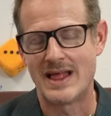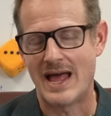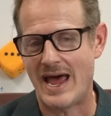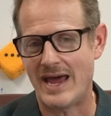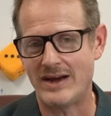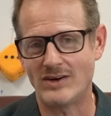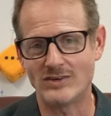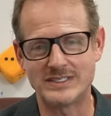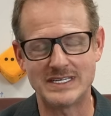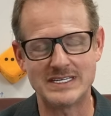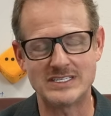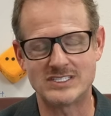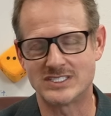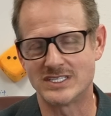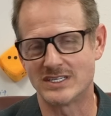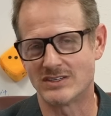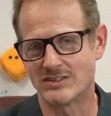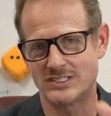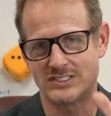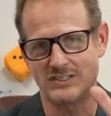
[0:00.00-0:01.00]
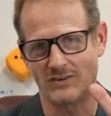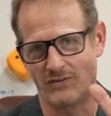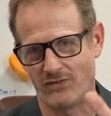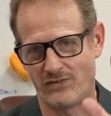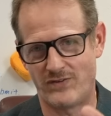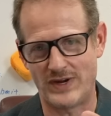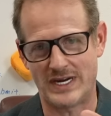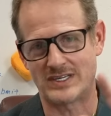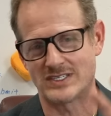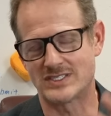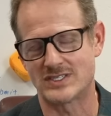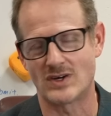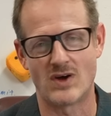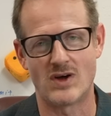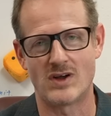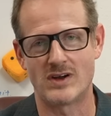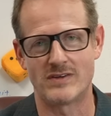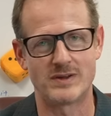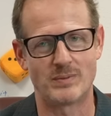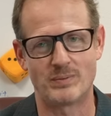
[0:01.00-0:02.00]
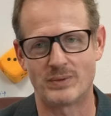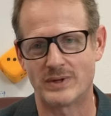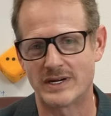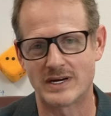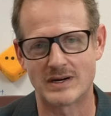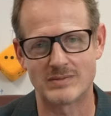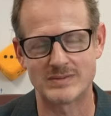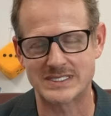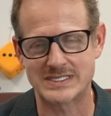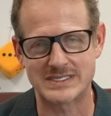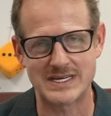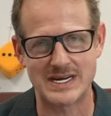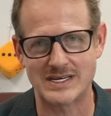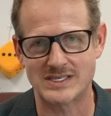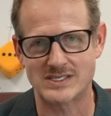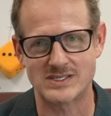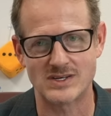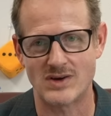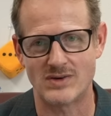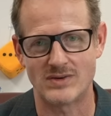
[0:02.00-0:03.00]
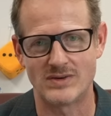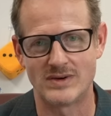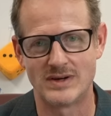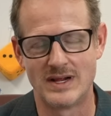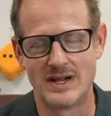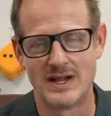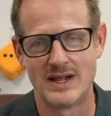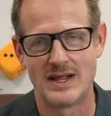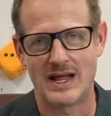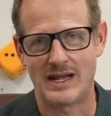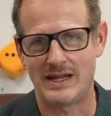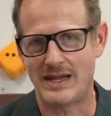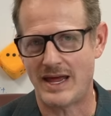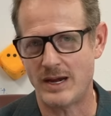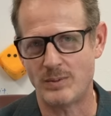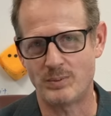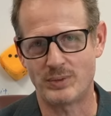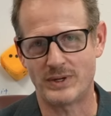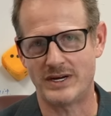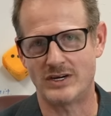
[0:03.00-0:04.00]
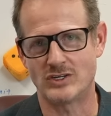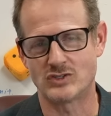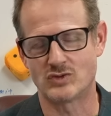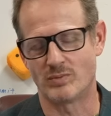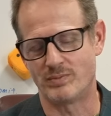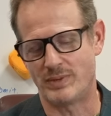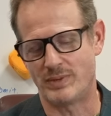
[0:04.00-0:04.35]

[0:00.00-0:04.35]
I don't teach dealers to fix all of the player mistakes. No. A lot of players will